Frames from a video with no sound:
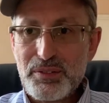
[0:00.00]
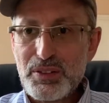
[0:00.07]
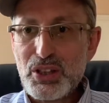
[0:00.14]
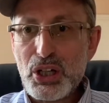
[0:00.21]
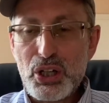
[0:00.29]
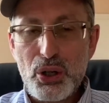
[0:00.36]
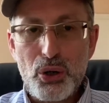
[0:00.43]

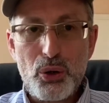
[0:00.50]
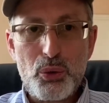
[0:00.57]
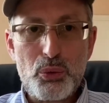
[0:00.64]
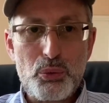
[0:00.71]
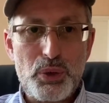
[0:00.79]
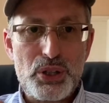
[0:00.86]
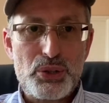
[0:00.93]
You know
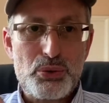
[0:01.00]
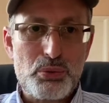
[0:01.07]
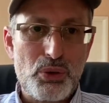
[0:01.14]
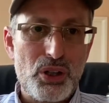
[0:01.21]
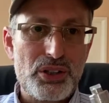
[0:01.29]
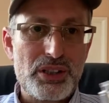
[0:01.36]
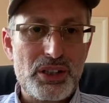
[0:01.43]
which
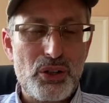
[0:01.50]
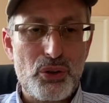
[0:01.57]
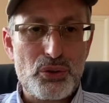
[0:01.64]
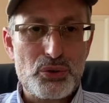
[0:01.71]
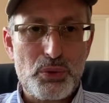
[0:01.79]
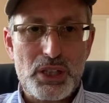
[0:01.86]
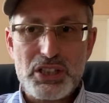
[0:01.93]
one
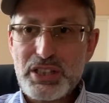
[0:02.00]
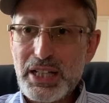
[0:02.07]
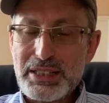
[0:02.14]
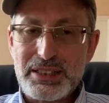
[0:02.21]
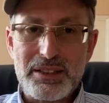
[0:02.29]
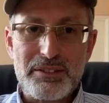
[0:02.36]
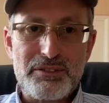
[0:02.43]
goes which.
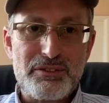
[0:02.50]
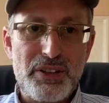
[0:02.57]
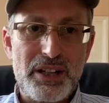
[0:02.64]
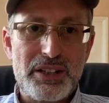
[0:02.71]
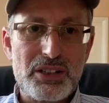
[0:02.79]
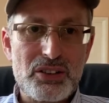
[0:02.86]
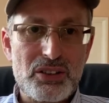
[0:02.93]
That's a
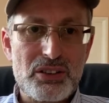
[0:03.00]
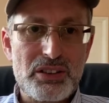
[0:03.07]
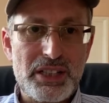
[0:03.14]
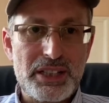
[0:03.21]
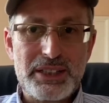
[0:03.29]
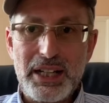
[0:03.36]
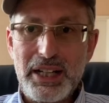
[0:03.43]
very good
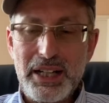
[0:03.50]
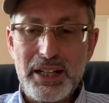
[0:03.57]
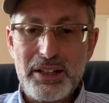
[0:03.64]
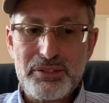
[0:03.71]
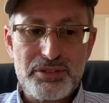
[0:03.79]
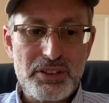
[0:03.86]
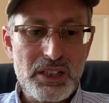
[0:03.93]
thing to
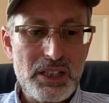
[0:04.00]
have.